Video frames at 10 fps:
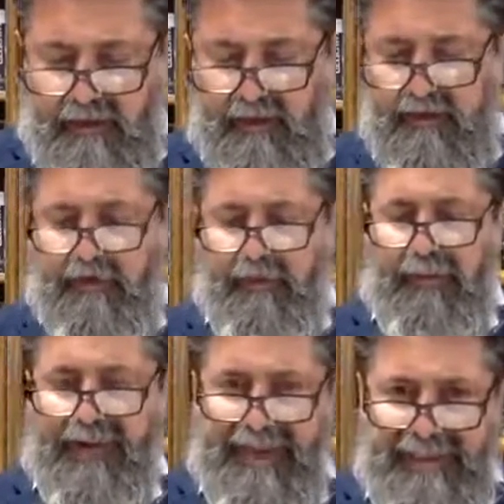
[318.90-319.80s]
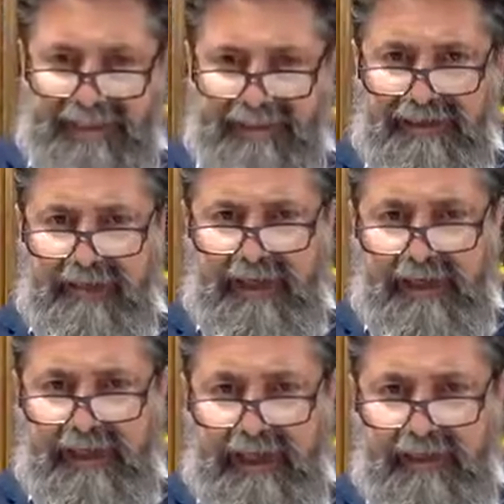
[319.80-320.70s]
you know, place
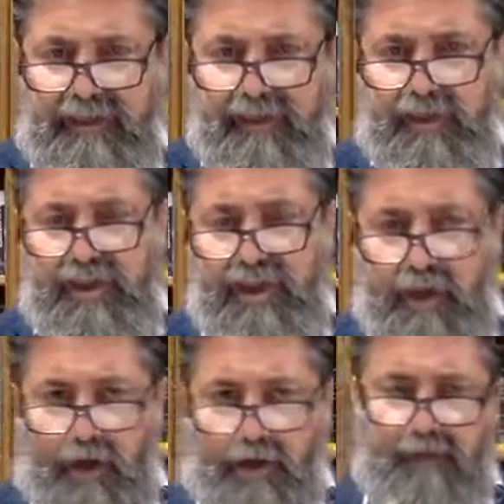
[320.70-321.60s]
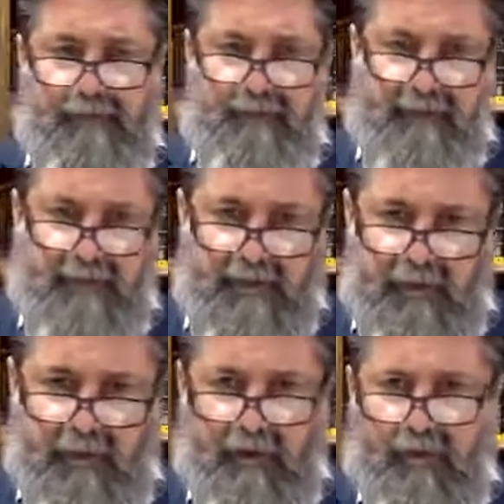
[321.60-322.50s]
right next to Shiloh.
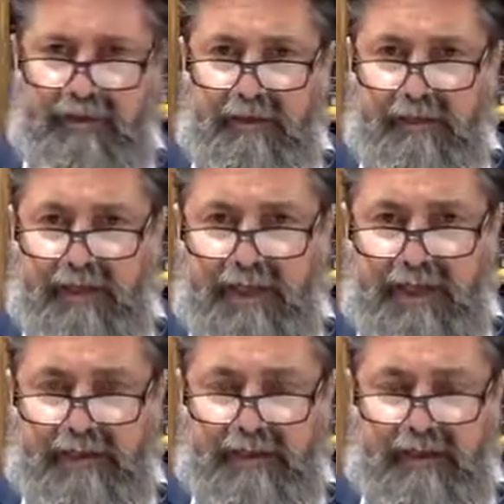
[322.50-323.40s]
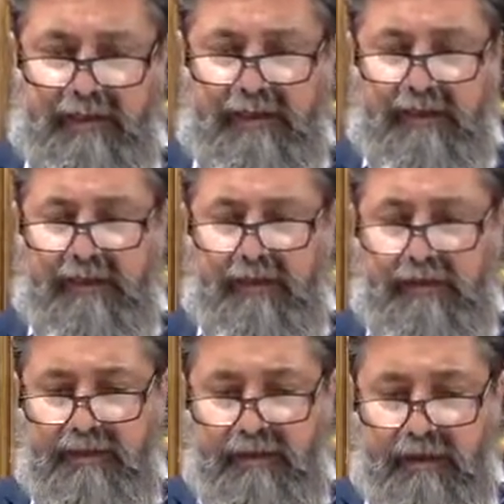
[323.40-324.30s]
Shiloh was the Mishkan, the tabernacle
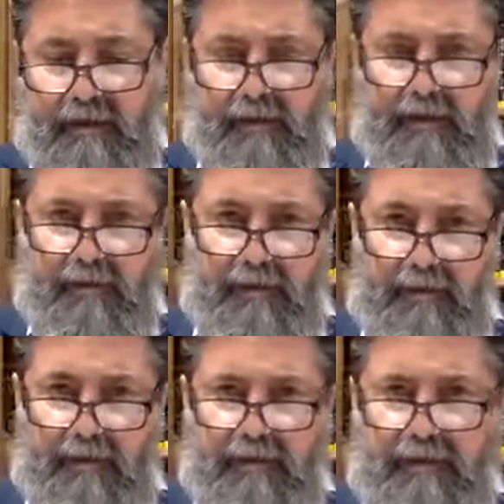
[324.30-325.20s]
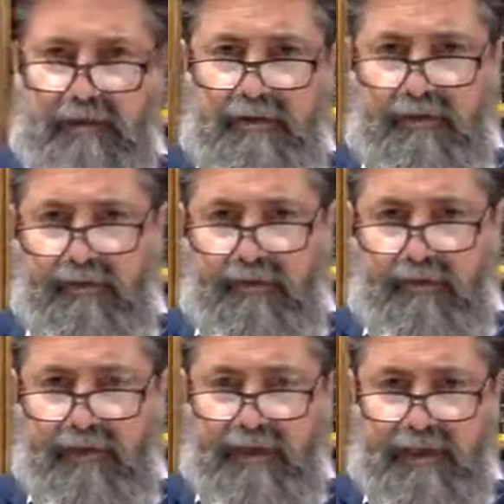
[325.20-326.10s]
was in Shiloh. As we know, it stood for
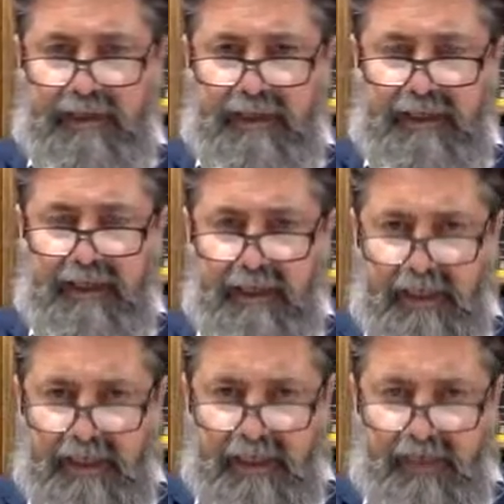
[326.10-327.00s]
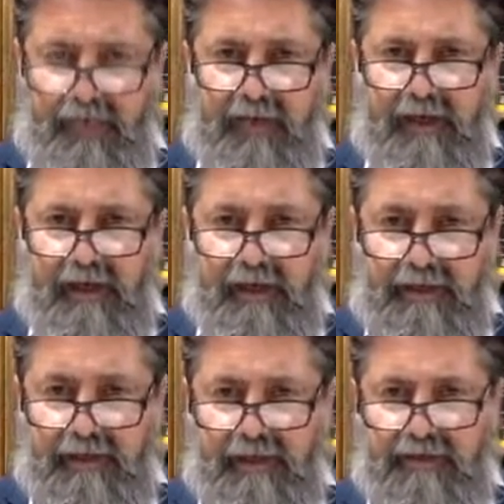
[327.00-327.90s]
440
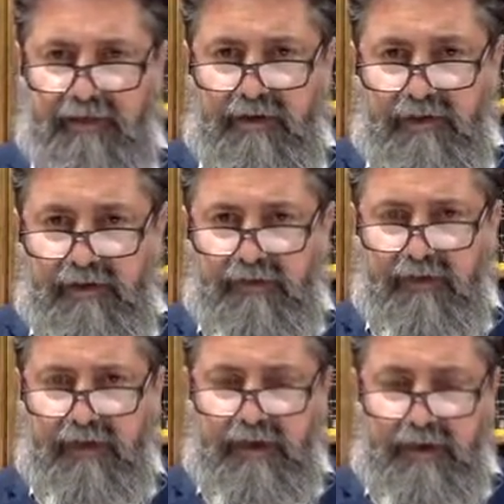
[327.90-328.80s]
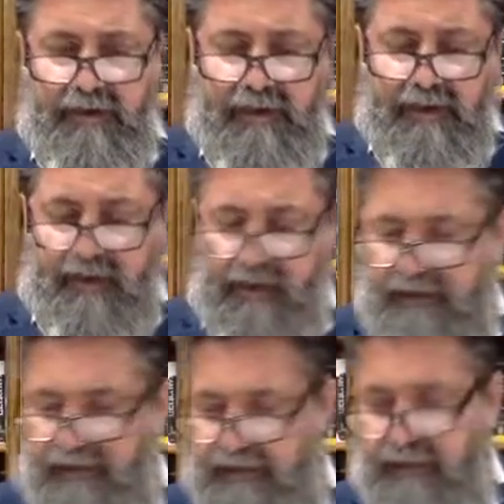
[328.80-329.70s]
years in Israel and 40 years in the
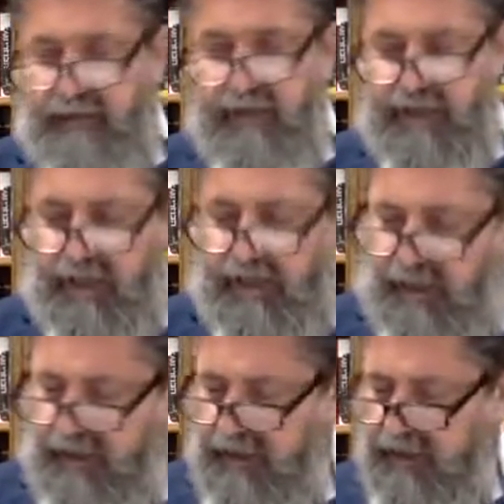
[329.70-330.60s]
desert, the Mishkan.